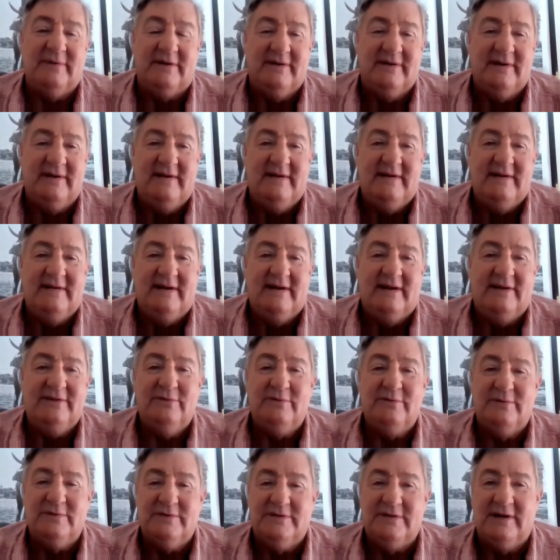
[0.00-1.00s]
But I
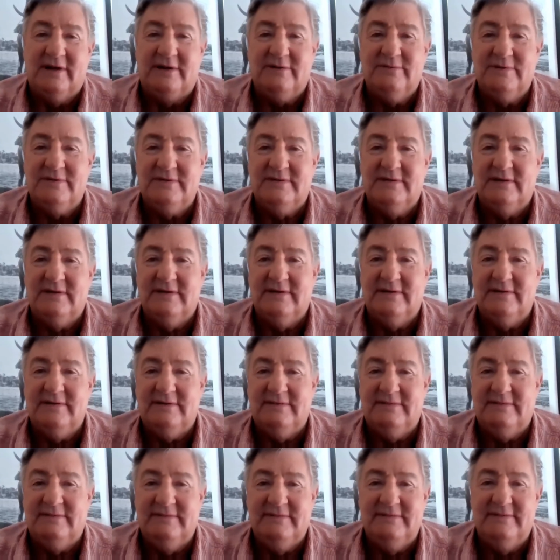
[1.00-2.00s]
thought it was, you know, just a
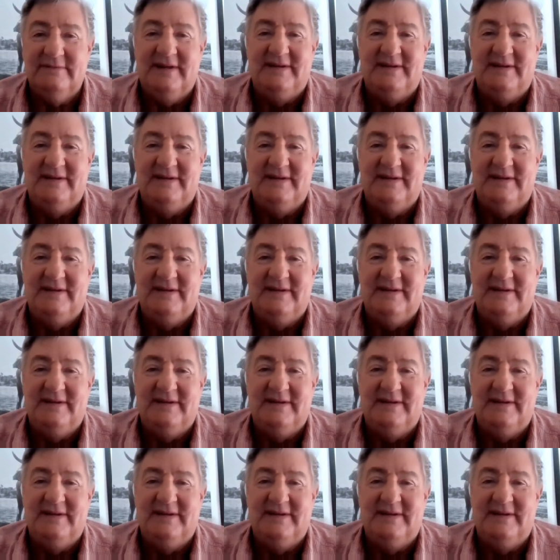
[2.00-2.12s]
little,